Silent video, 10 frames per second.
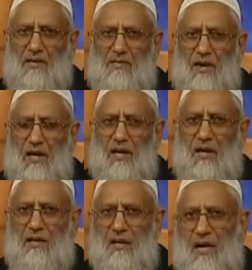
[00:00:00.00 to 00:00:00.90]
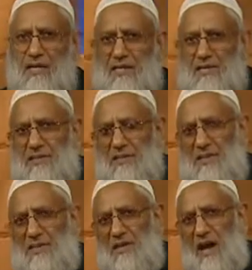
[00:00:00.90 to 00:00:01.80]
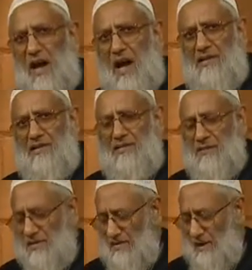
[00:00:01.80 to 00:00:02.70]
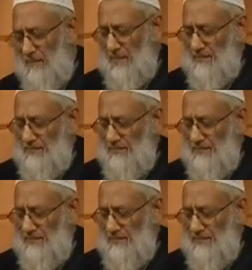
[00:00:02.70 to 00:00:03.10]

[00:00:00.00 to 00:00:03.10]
For Allah is the highest example.